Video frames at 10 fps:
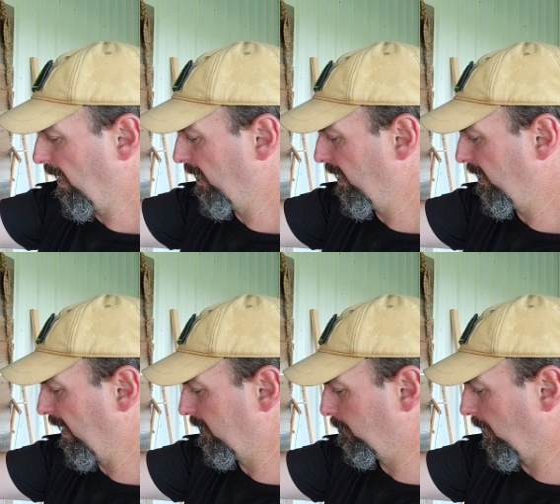I think
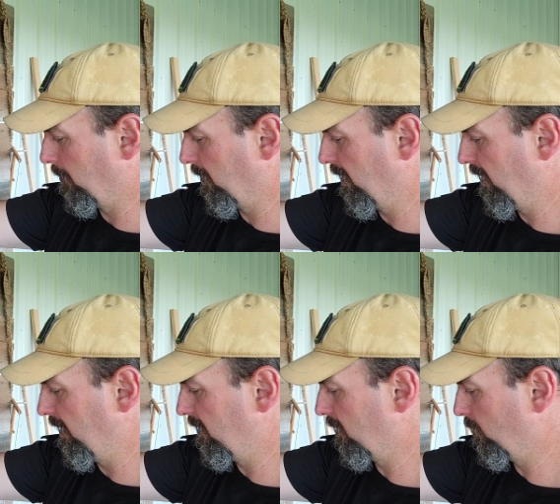that's probably the
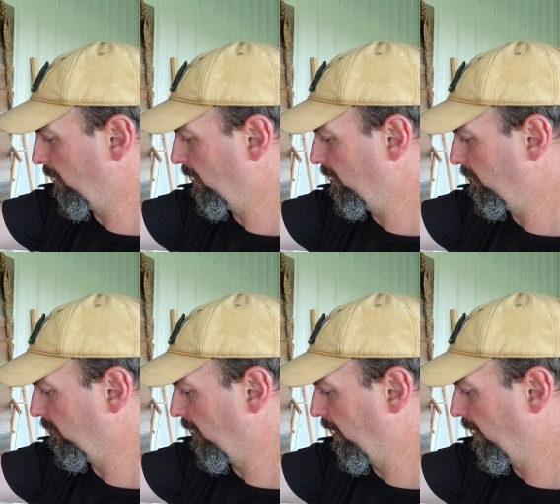easiest way to do
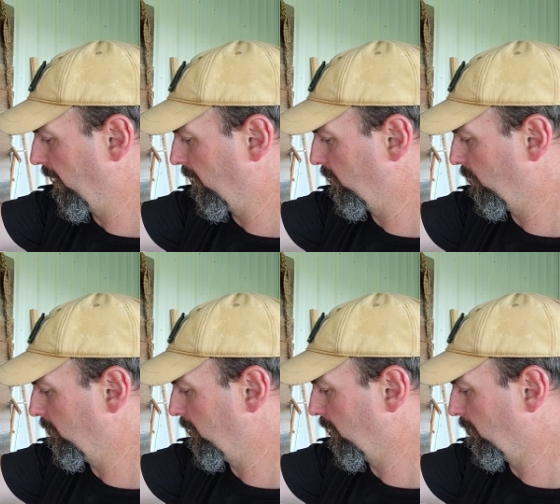it right now. So I'm
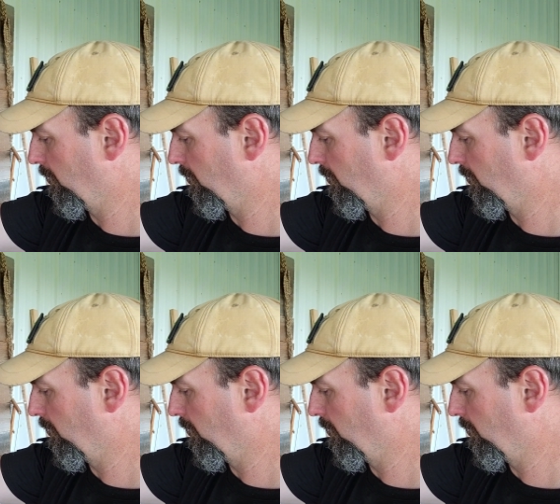just going to